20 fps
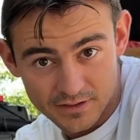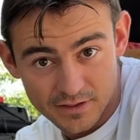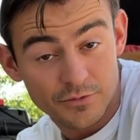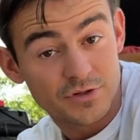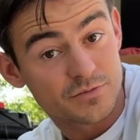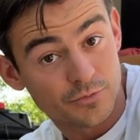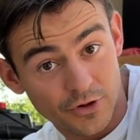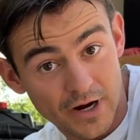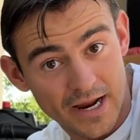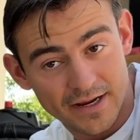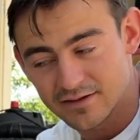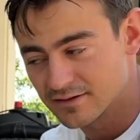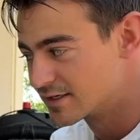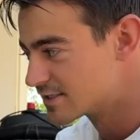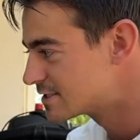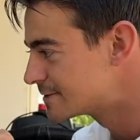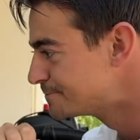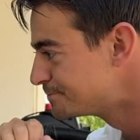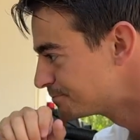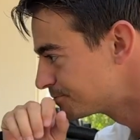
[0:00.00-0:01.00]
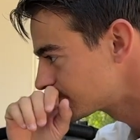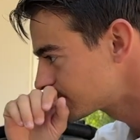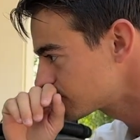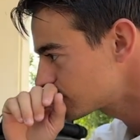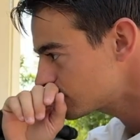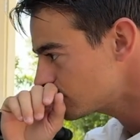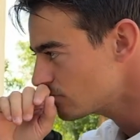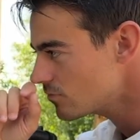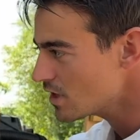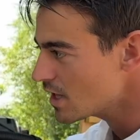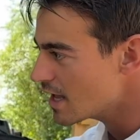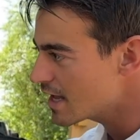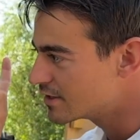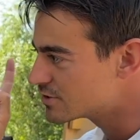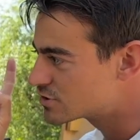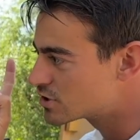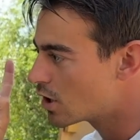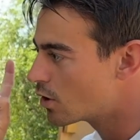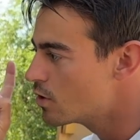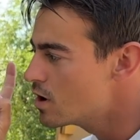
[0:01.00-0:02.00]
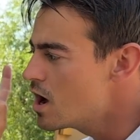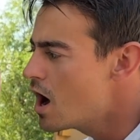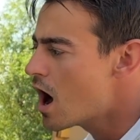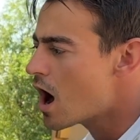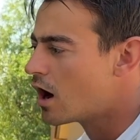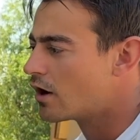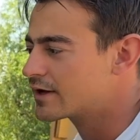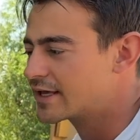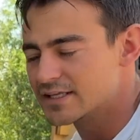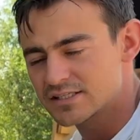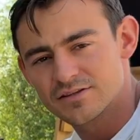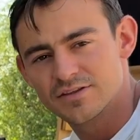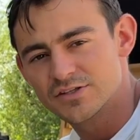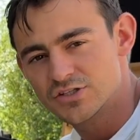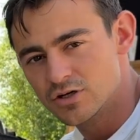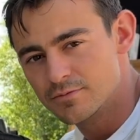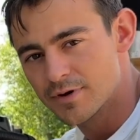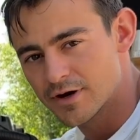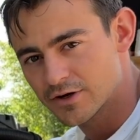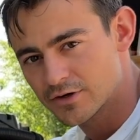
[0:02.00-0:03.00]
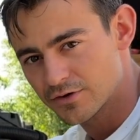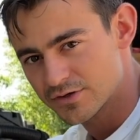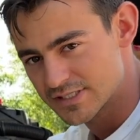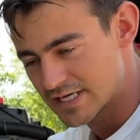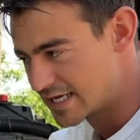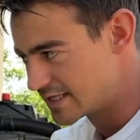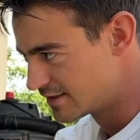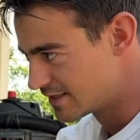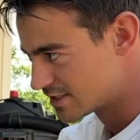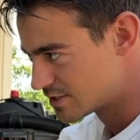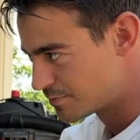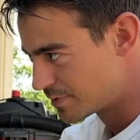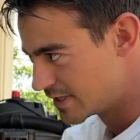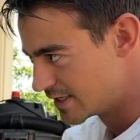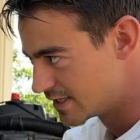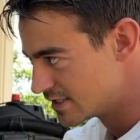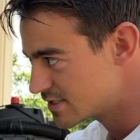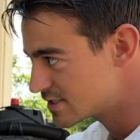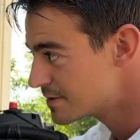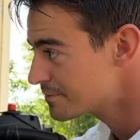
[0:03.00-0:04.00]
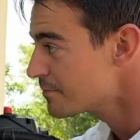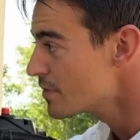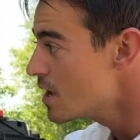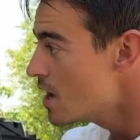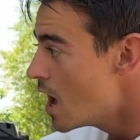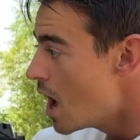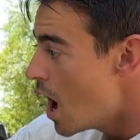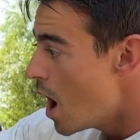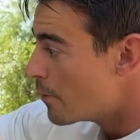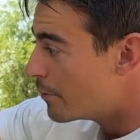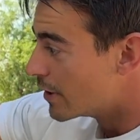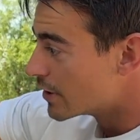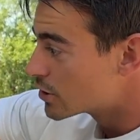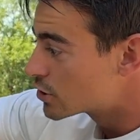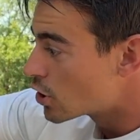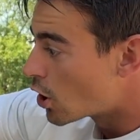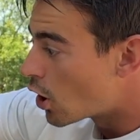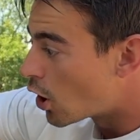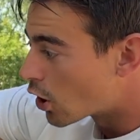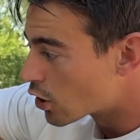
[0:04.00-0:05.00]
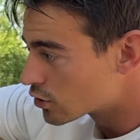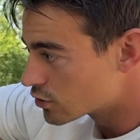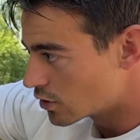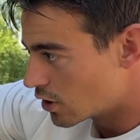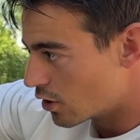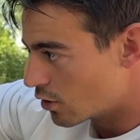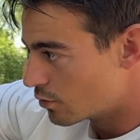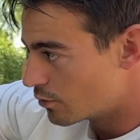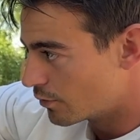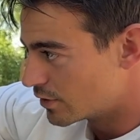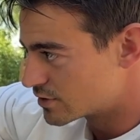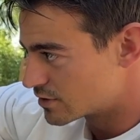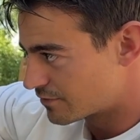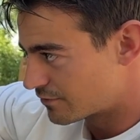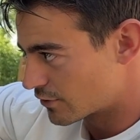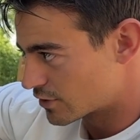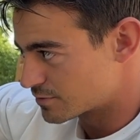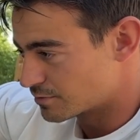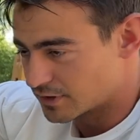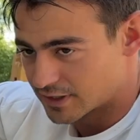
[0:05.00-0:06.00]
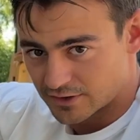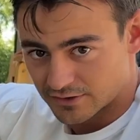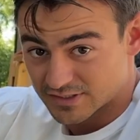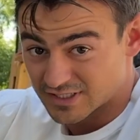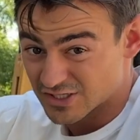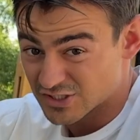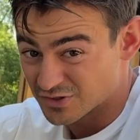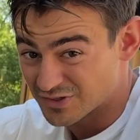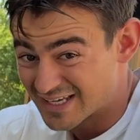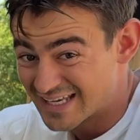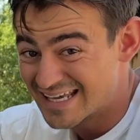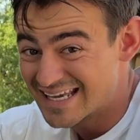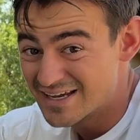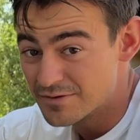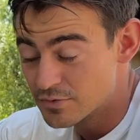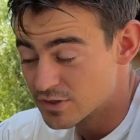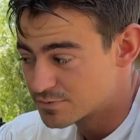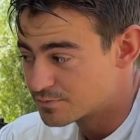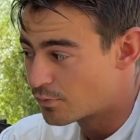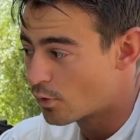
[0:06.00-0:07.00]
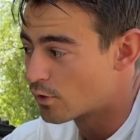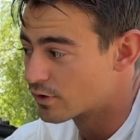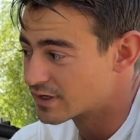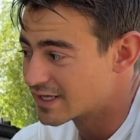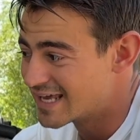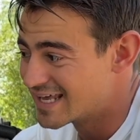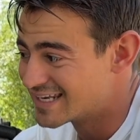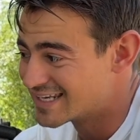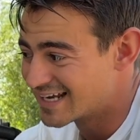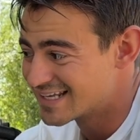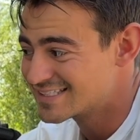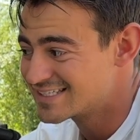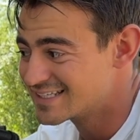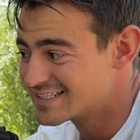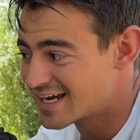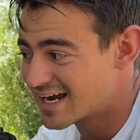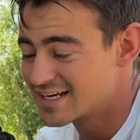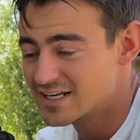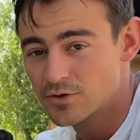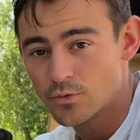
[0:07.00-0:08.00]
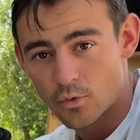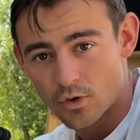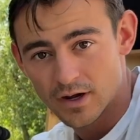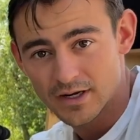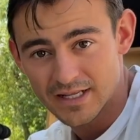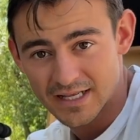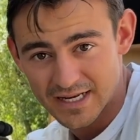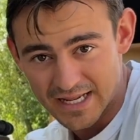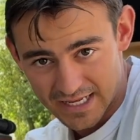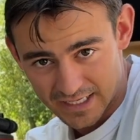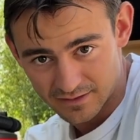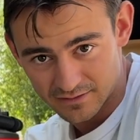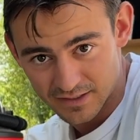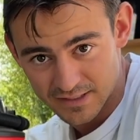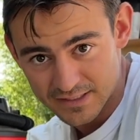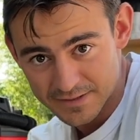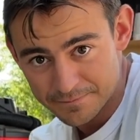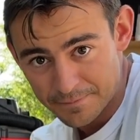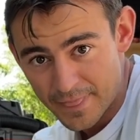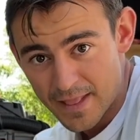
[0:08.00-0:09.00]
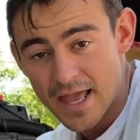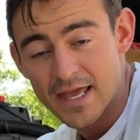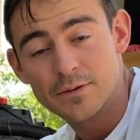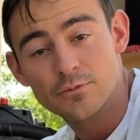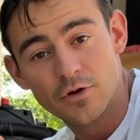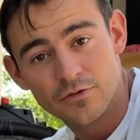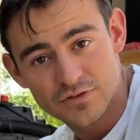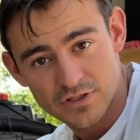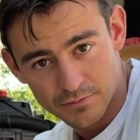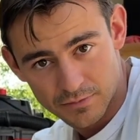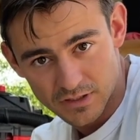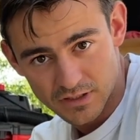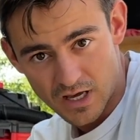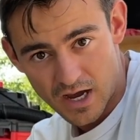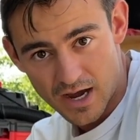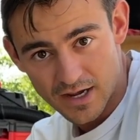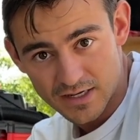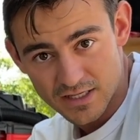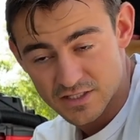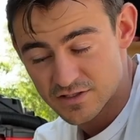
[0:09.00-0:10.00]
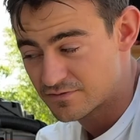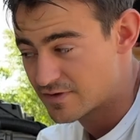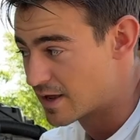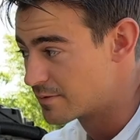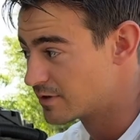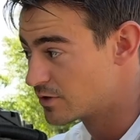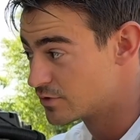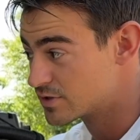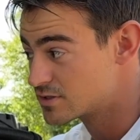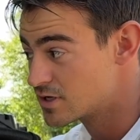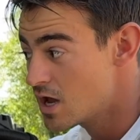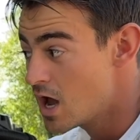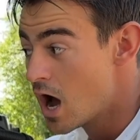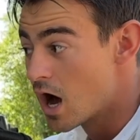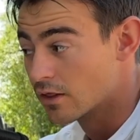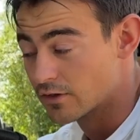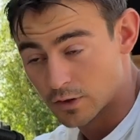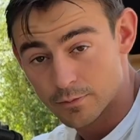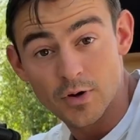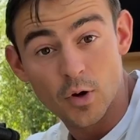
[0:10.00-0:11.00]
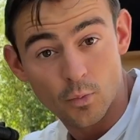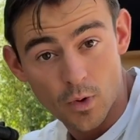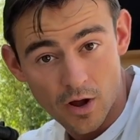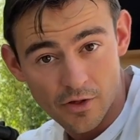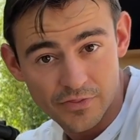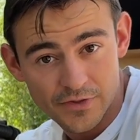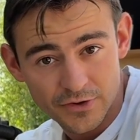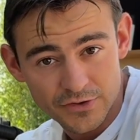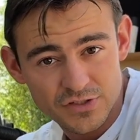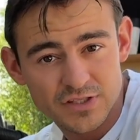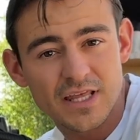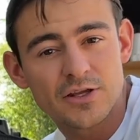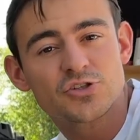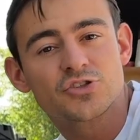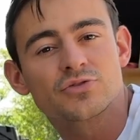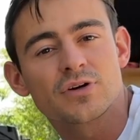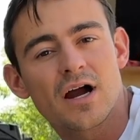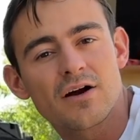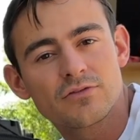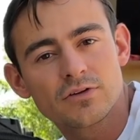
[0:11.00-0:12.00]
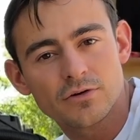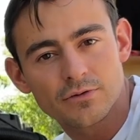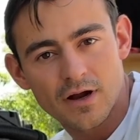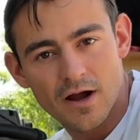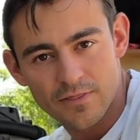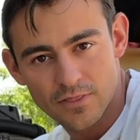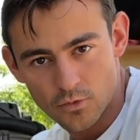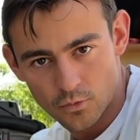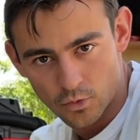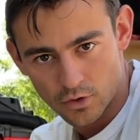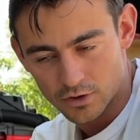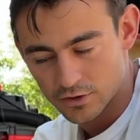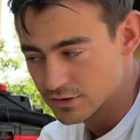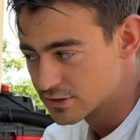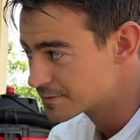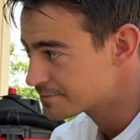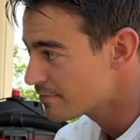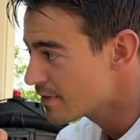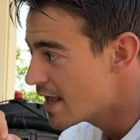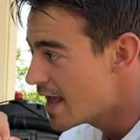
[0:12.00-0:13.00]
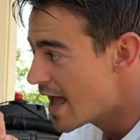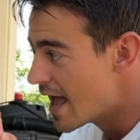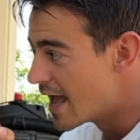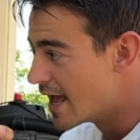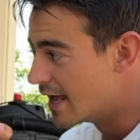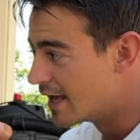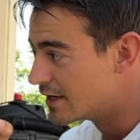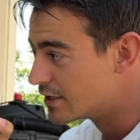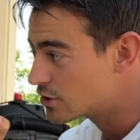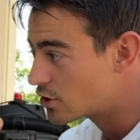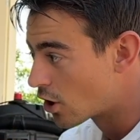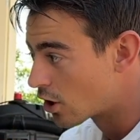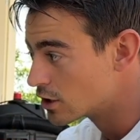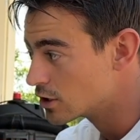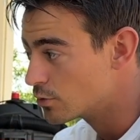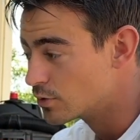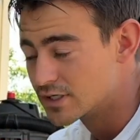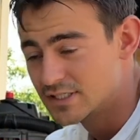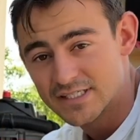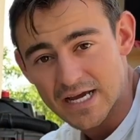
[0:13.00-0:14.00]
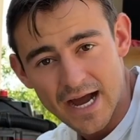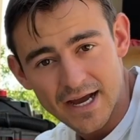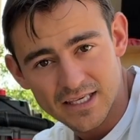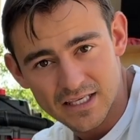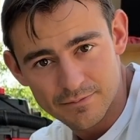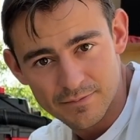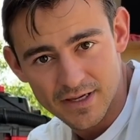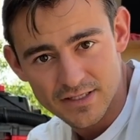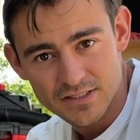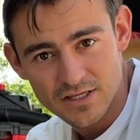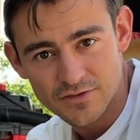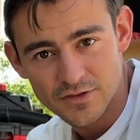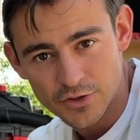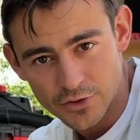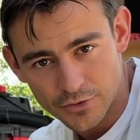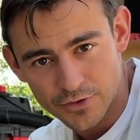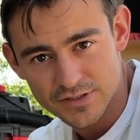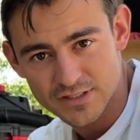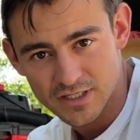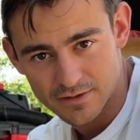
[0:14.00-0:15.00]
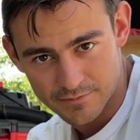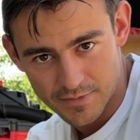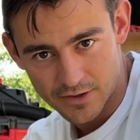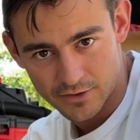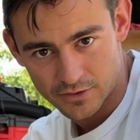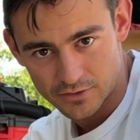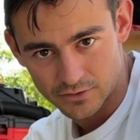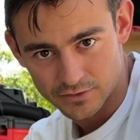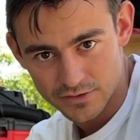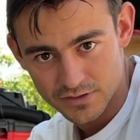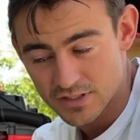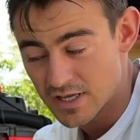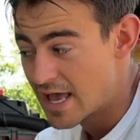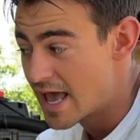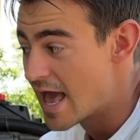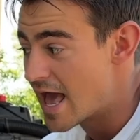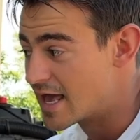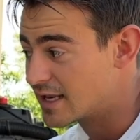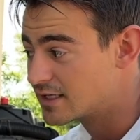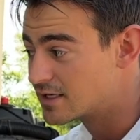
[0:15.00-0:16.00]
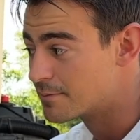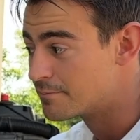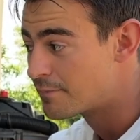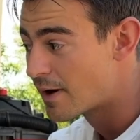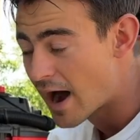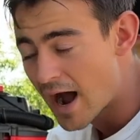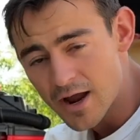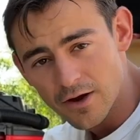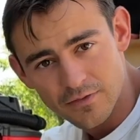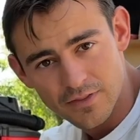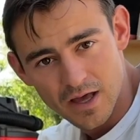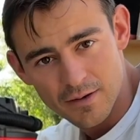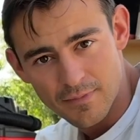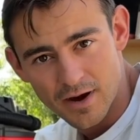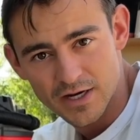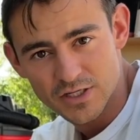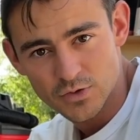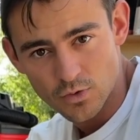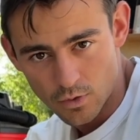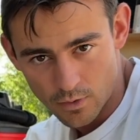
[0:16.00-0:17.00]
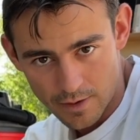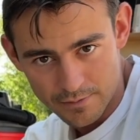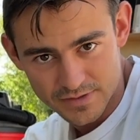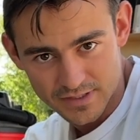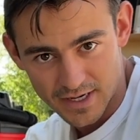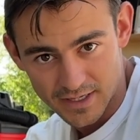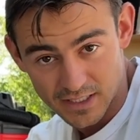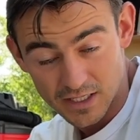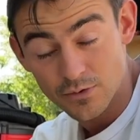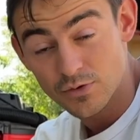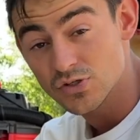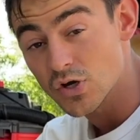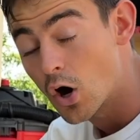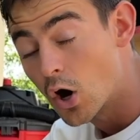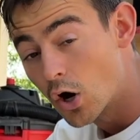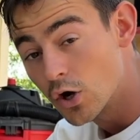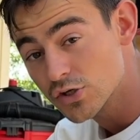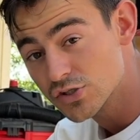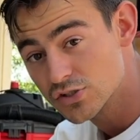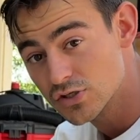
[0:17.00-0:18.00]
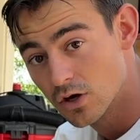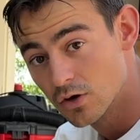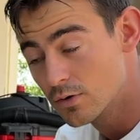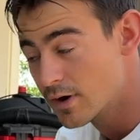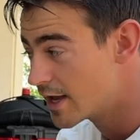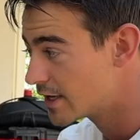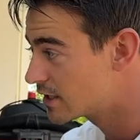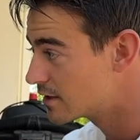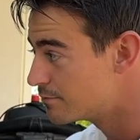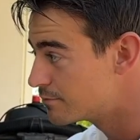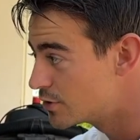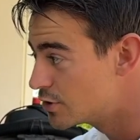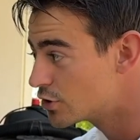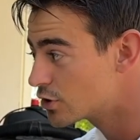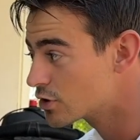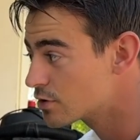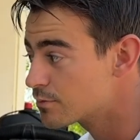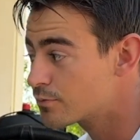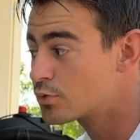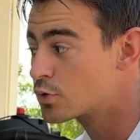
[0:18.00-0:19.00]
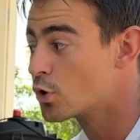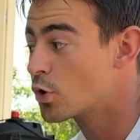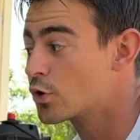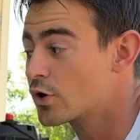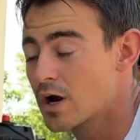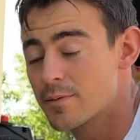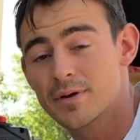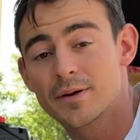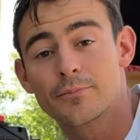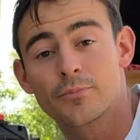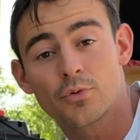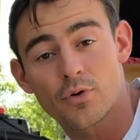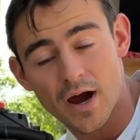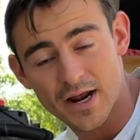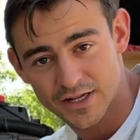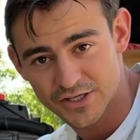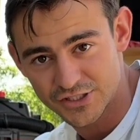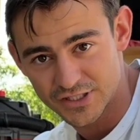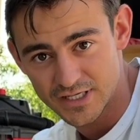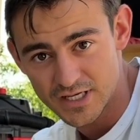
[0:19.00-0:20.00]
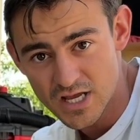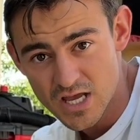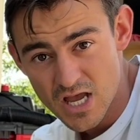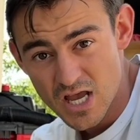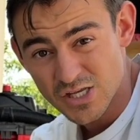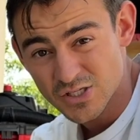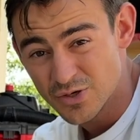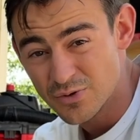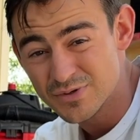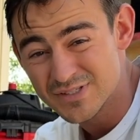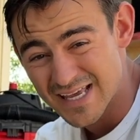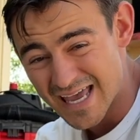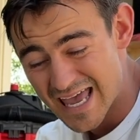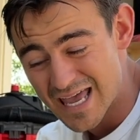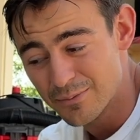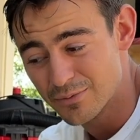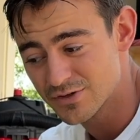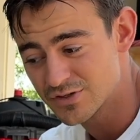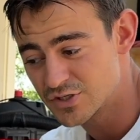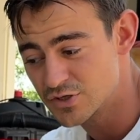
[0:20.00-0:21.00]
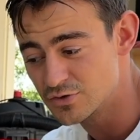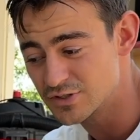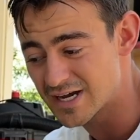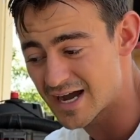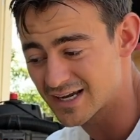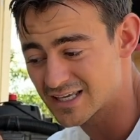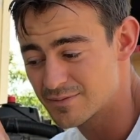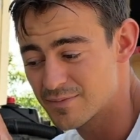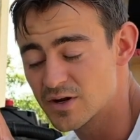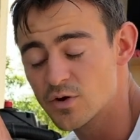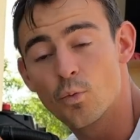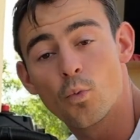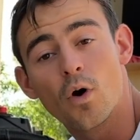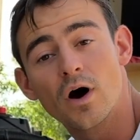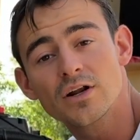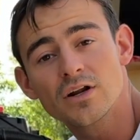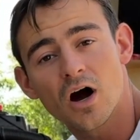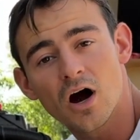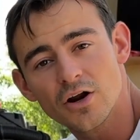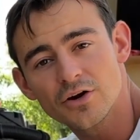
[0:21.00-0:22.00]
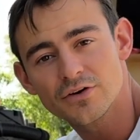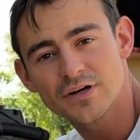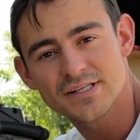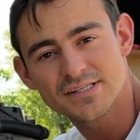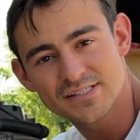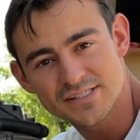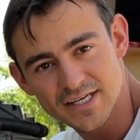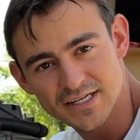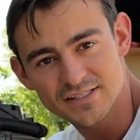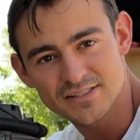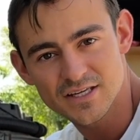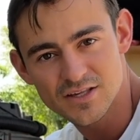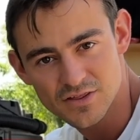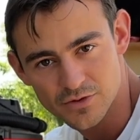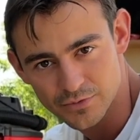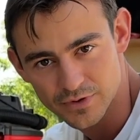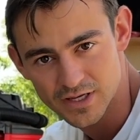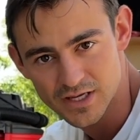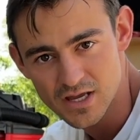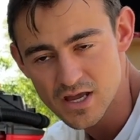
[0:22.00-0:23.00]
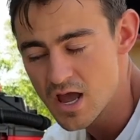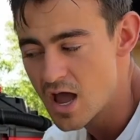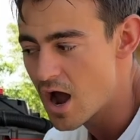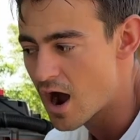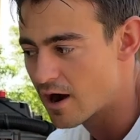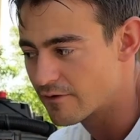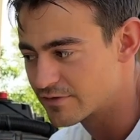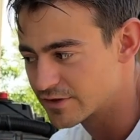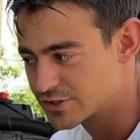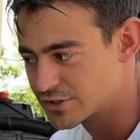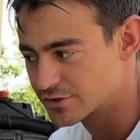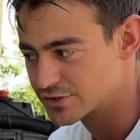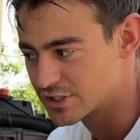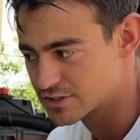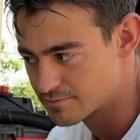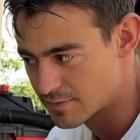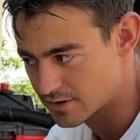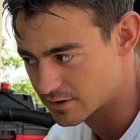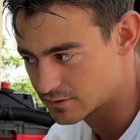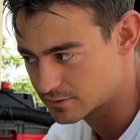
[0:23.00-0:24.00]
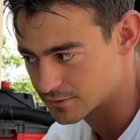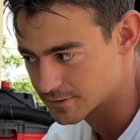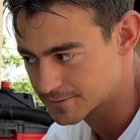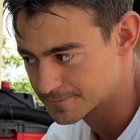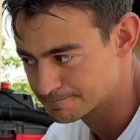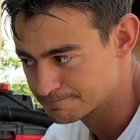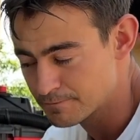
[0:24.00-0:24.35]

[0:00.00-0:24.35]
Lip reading: It was miraculous. And so I'll get to the 2 miracles in this piece. But Carlo was the first millennial saint. So he was born in 1991 in England. He moved to Milan. His family was a little bit wealthier, so they'd travel around the world. And Carlo would document the Eucharistic miracles and compile them onto a website. He was also a computer programming prodigy, so he was able to document 163 of the church's miracles.